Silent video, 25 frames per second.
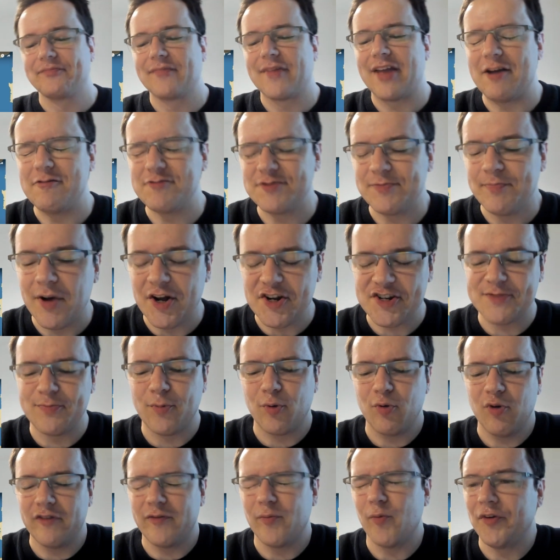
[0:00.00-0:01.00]
It was much
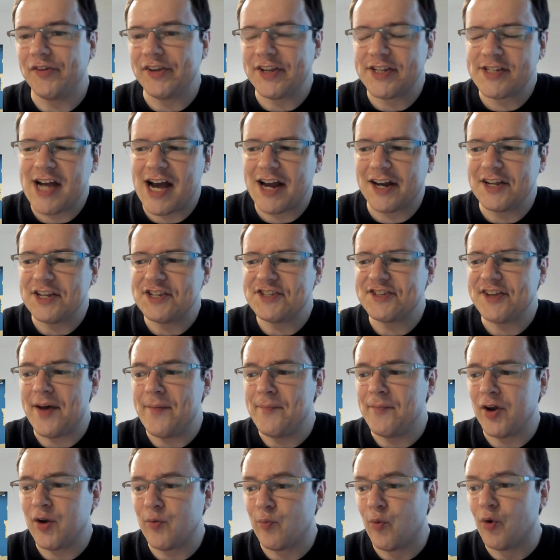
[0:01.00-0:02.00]
smaller than what the Italians
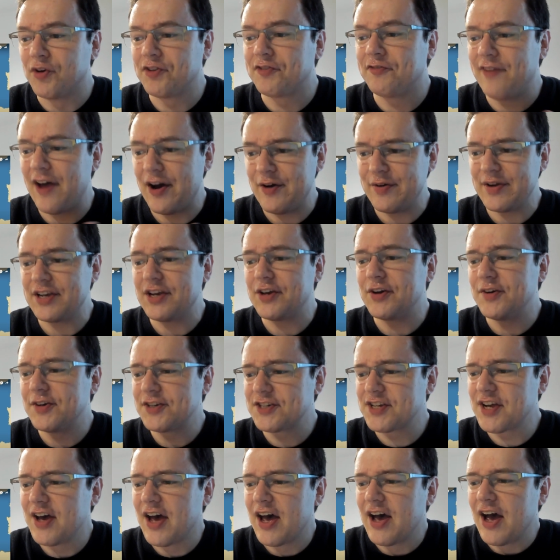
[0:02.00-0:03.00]
sent, but it was very
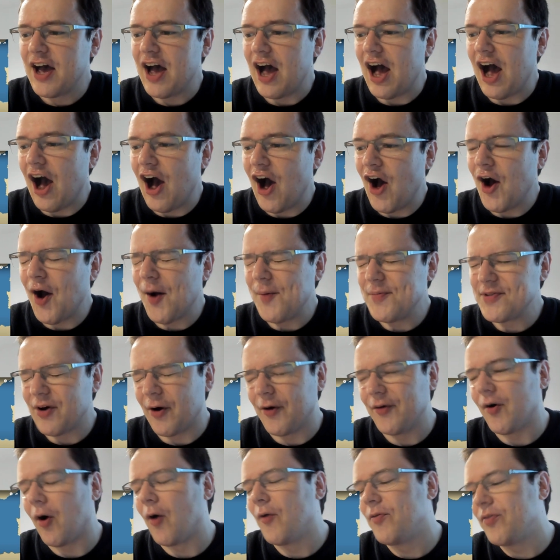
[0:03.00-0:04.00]
good.
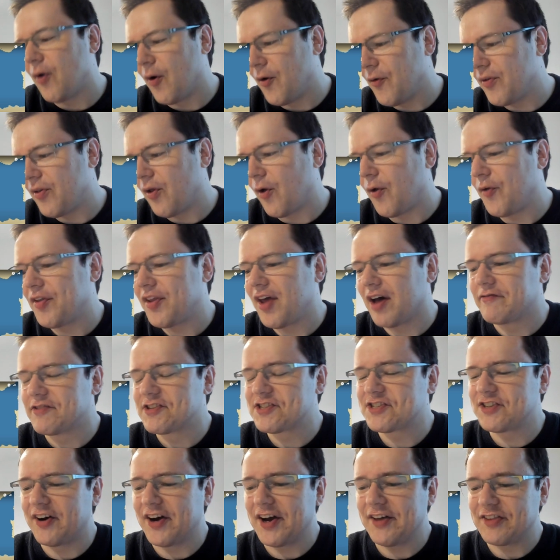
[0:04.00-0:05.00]
On the other
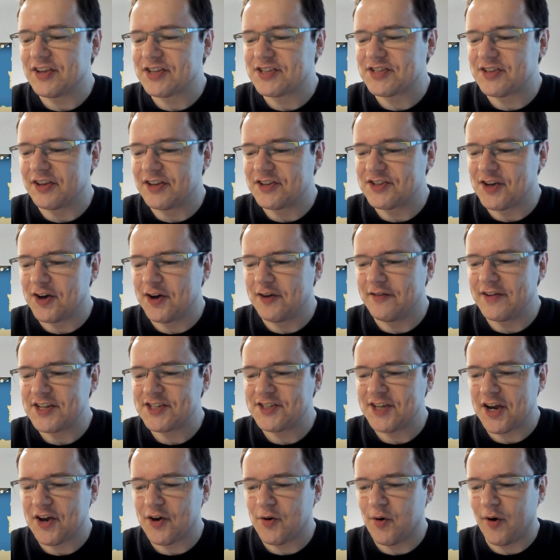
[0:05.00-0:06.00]
side, the Soviets
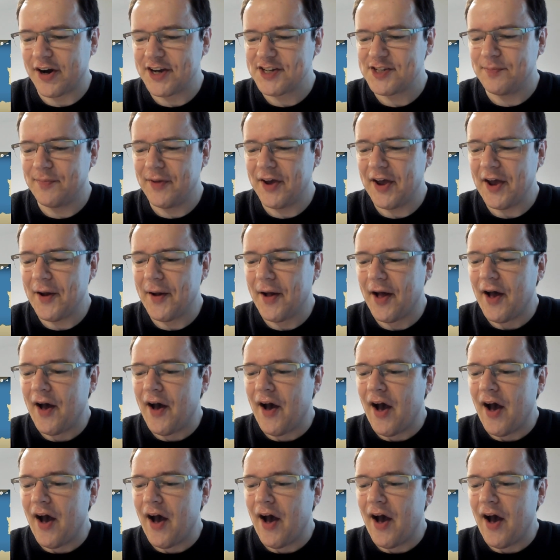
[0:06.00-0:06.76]
sent quite a bit.